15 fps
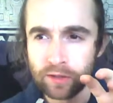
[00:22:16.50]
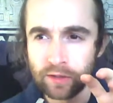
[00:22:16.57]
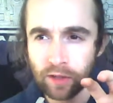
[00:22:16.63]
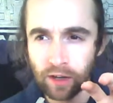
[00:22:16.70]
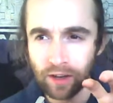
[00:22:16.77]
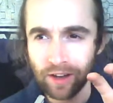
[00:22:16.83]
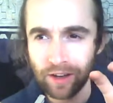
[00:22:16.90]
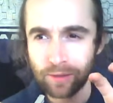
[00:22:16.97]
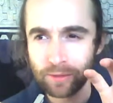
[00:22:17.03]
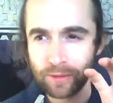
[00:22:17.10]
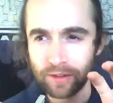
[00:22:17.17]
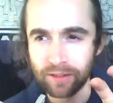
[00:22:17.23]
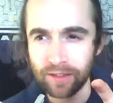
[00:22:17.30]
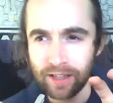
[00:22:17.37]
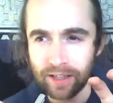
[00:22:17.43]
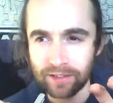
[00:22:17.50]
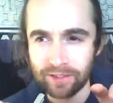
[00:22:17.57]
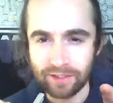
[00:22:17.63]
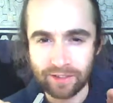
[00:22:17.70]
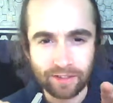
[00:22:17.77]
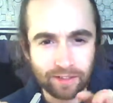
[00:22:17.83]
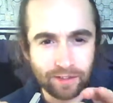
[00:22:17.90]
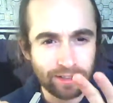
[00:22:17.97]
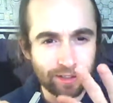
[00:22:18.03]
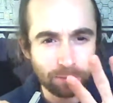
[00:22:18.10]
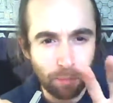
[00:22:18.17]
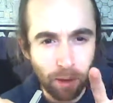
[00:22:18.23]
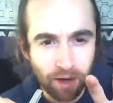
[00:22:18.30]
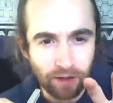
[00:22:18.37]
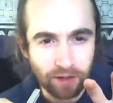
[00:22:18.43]
to life than this, than these
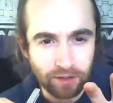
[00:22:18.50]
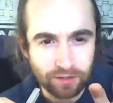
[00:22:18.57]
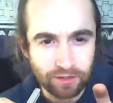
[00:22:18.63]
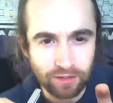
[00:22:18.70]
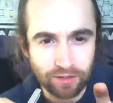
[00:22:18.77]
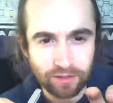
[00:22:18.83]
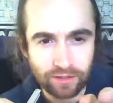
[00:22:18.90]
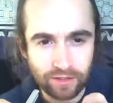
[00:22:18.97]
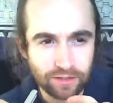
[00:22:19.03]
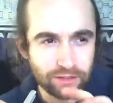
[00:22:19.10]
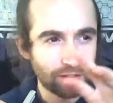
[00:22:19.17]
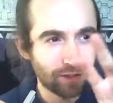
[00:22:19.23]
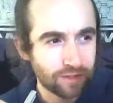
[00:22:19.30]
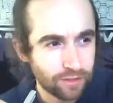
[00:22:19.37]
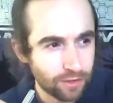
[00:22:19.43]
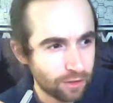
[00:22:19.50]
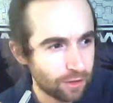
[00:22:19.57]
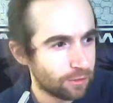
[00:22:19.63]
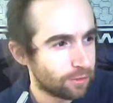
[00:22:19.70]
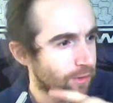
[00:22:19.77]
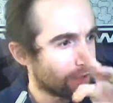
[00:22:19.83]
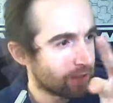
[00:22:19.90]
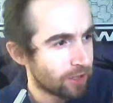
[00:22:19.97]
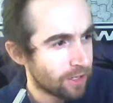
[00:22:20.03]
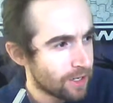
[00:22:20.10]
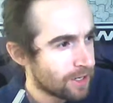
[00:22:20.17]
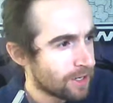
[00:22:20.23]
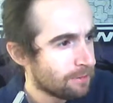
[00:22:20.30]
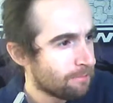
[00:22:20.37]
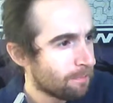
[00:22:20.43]
parts, than just this sort of like
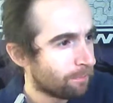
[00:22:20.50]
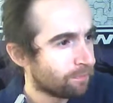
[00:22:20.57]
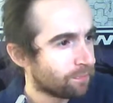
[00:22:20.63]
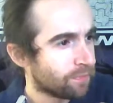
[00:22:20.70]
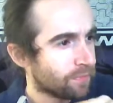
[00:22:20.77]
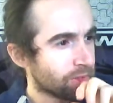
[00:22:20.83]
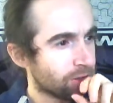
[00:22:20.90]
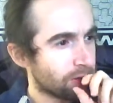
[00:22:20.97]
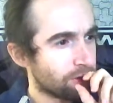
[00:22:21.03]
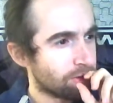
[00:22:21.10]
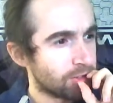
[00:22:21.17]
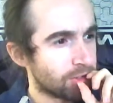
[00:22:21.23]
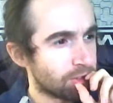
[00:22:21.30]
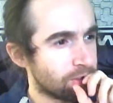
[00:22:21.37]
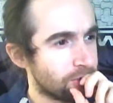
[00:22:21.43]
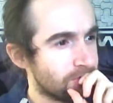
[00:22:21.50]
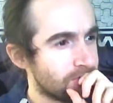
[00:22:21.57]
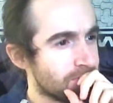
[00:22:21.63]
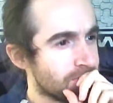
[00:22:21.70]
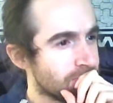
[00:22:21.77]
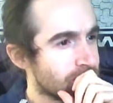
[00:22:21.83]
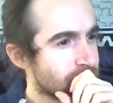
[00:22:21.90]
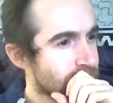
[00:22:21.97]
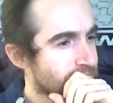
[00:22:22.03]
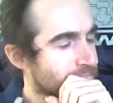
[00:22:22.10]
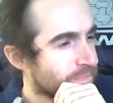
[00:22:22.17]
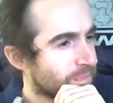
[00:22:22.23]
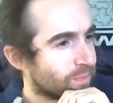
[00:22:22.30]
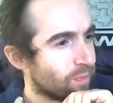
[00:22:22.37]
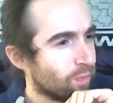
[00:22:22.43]
constant
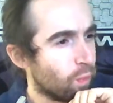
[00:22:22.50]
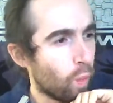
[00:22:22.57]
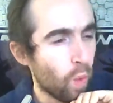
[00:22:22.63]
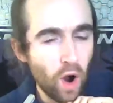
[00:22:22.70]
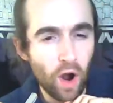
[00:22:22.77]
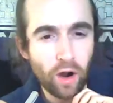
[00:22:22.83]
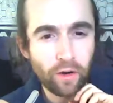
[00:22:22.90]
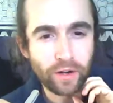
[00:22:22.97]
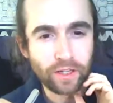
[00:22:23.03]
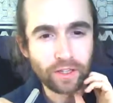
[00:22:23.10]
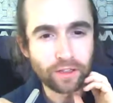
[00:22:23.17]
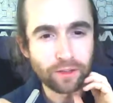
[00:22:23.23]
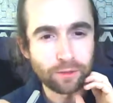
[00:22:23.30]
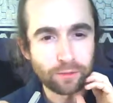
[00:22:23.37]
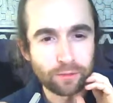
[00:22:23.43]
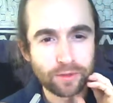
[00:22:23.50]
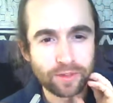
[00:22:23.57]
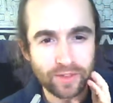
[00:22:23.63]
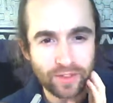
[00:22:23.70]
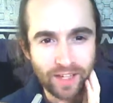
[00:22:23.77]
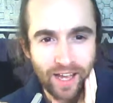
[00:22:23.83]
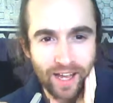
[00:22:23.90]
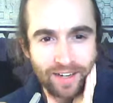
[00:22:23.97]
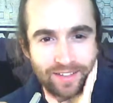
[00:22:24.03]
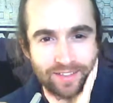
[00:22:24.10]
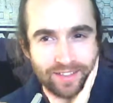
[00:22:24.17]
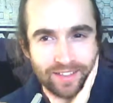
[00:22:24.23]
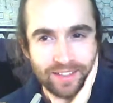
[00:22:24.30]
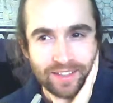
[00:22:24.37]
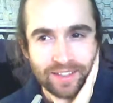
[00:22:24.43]
whirring of
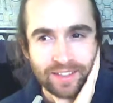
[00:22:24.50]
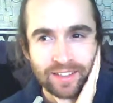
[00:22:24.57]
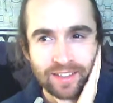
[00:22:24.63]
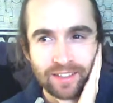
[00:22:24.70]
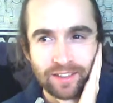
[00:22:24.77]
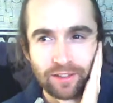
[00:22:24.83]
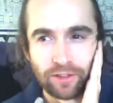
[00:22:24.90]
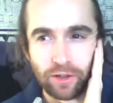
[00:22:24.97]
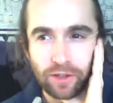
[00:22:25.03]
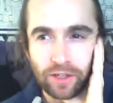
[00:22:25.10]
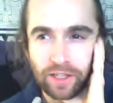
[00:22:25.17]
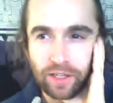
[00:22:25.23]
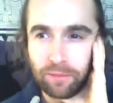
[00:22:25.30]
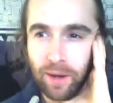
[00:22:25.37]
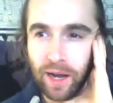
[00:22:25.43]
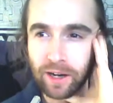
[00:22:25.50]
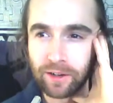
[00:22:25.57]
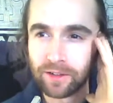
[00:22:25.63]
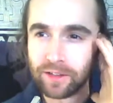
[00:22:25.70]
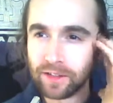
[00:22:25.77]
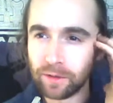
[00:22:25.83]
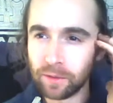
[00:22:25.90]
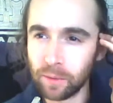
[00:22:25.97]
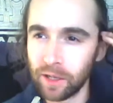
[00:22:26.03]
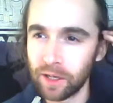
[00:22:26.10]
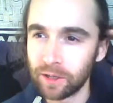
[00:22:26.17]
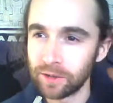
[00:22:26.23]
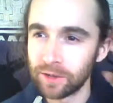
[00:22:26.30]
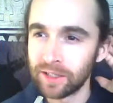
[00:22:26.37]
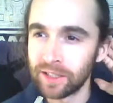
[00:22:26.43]
physicality knocking about in a
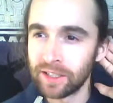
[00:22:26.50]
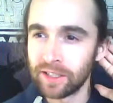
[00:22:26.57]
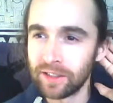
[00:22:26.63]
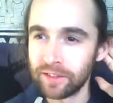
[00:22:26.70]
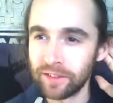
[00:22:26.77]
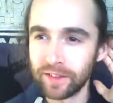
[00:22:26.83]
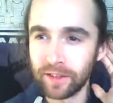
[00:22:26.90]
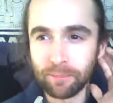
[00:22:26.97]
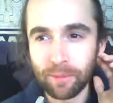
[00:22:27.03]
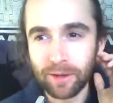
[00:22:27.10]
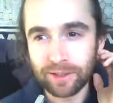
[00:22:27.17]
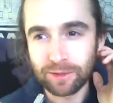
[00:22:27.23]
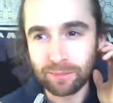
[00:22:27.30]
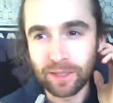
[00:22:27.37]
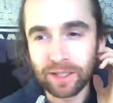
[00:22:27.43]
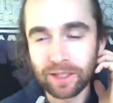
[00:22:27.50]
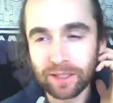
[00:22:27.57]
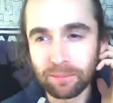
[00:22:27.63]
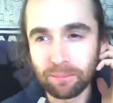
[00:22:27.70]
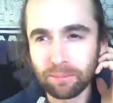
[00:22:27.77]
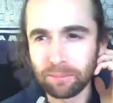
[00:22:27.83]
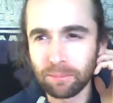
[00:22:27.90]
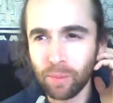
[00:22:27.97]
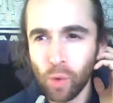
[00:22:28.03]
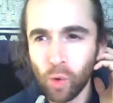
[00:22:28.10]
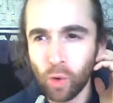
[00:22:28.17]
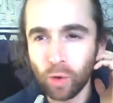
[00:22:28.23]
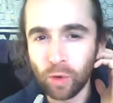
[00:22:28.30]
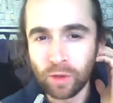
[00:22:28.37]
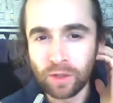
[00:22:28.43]
world. There must be
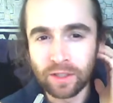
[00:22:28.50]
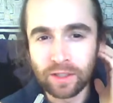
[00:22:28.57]
more.